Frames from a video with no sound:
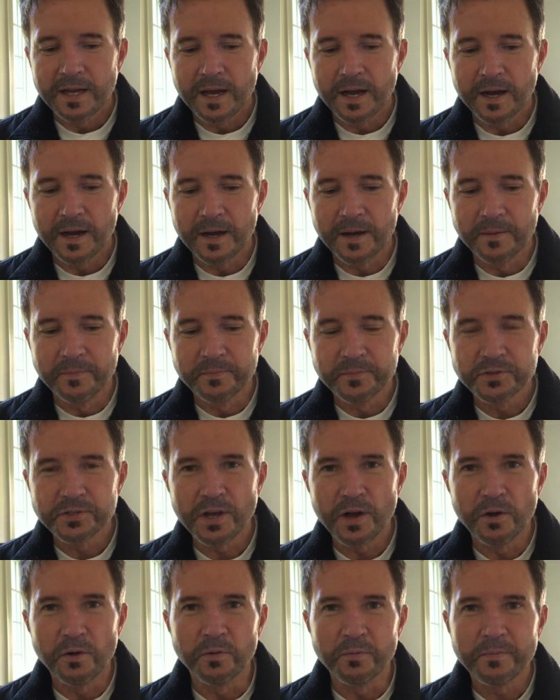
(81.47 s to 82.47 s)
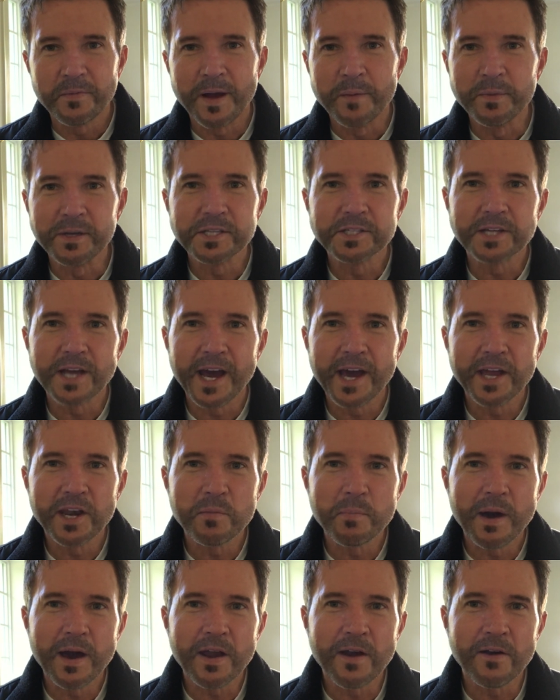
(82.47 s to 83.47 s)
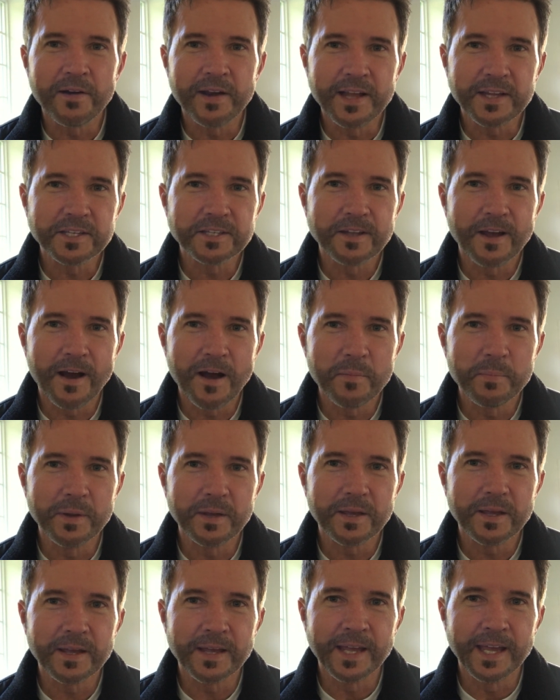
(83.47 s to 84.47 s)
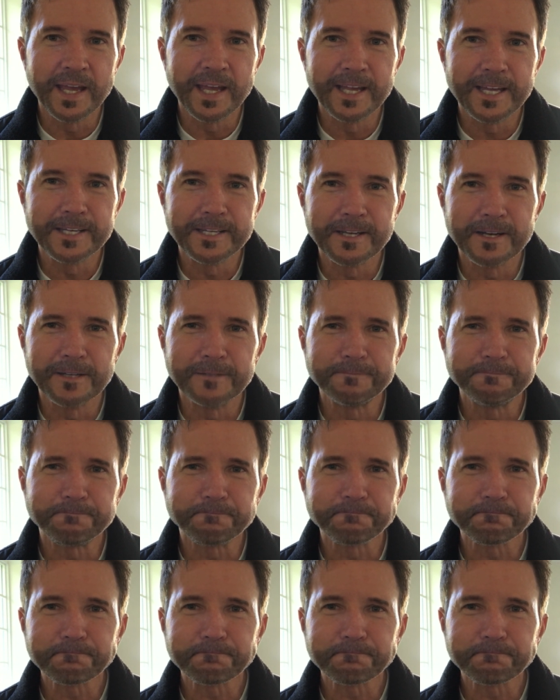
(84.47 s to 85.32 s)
Um, so I'm excited about our next topic and. Um,